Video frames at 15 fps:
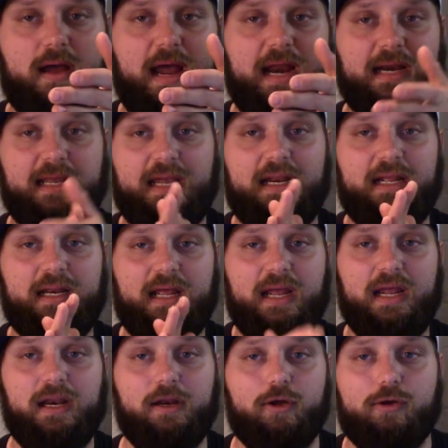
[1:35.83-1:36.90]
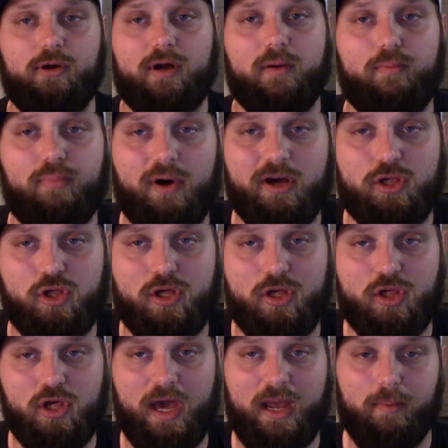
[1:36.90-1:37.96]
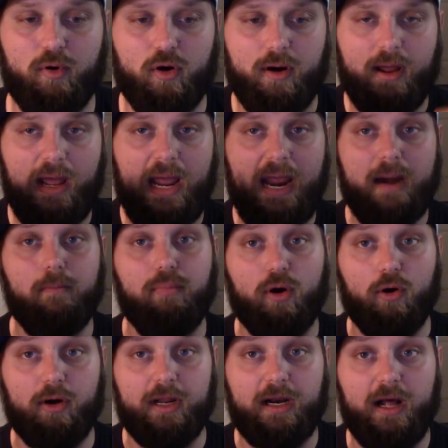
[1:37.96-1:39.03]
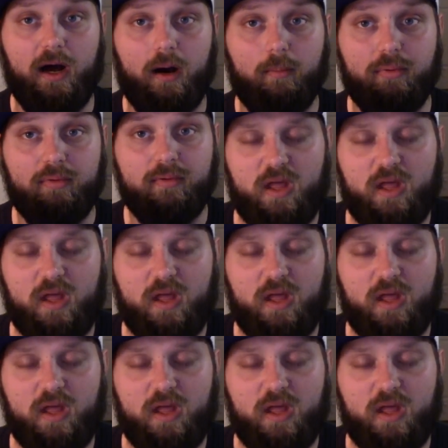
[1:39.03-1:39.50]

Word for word: and getting into your combustion chamber and burning up.